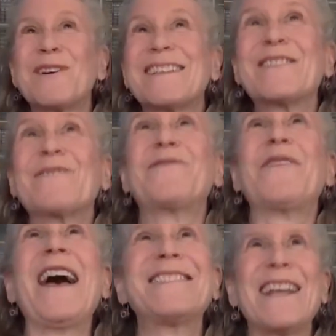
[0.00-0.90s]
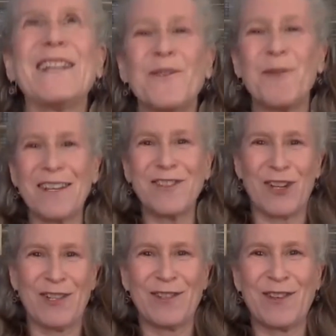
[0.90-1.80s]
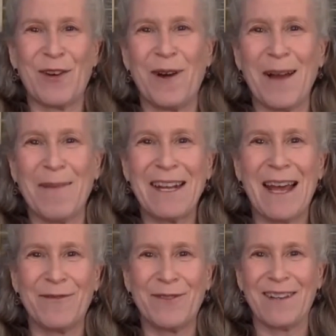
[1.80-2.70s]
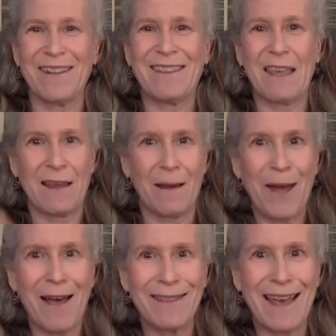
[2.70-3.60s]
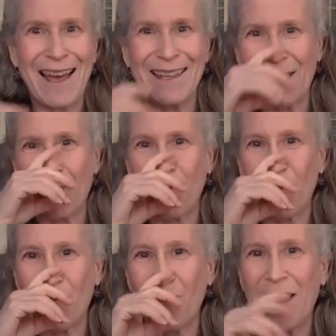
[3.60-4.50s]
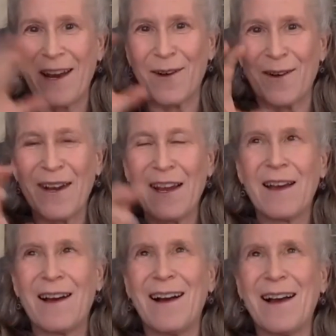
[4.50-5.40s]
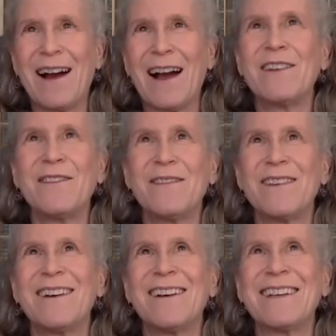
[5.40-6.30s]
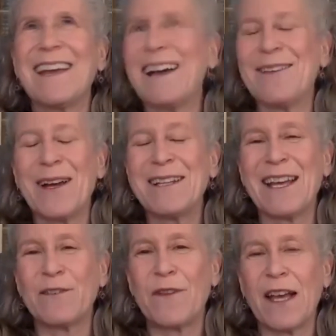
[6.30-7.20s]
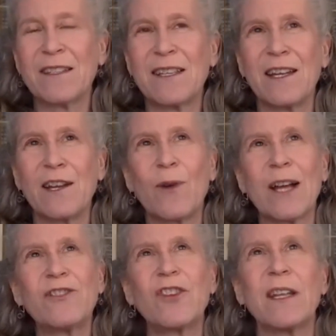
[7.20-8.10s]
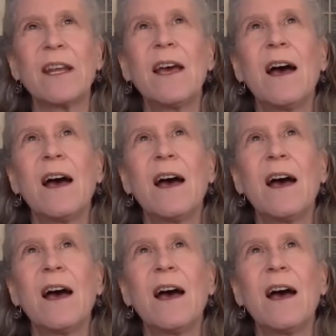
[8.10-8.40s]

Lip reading: it's a fascinating question, so I'm going to have to think about that. Where I find that a fascinating question.